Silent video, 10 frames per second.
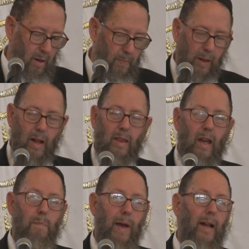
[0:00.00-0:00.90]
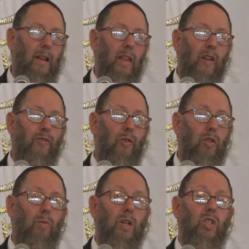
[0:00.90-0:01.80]
But let's get back to that
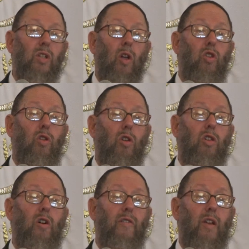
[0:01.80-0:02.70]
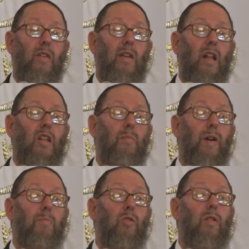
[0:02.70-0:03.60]
first question. Nososov and asata
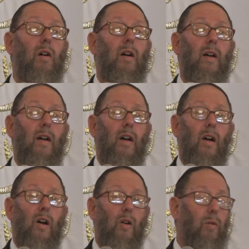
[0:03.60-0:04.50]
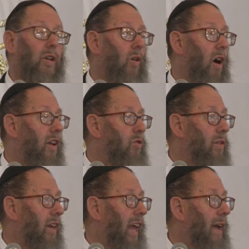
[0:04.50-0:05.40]
be'emuna. Were you honest
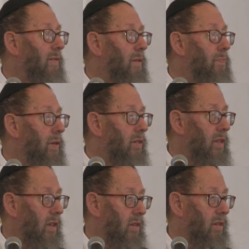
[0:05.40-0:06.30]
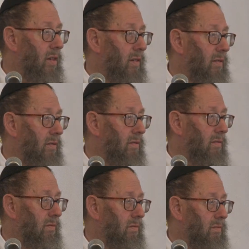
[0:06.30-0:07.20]
when it came to business?
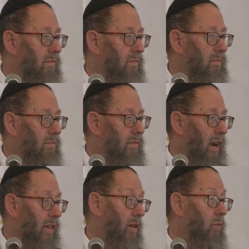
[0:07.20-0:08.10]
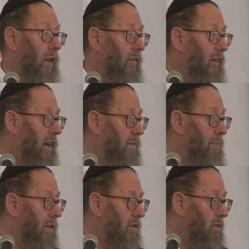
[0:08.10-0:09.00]
And I said, well, if you're not in
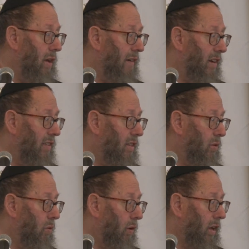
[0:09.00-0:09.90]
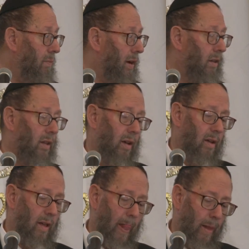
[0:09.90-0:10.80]
business, do you have anything to worry about?
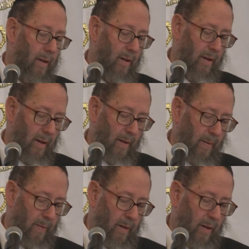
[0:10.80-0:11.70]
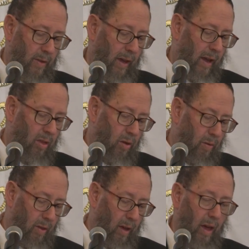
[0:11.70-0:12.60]
The answer
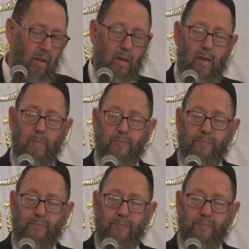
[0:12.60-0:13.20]
is yes.